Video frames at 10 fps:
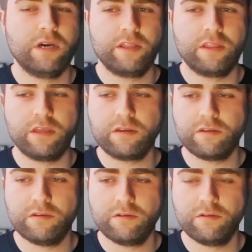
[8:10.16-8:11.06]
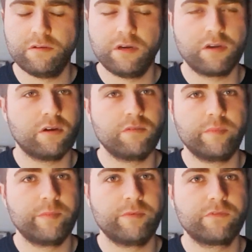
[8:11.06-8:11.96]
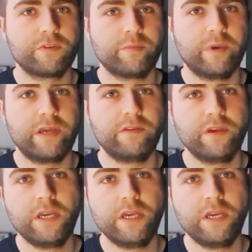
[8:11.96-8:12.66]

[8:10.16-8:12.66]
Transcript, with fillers: I think. I can't remember off the top of my head.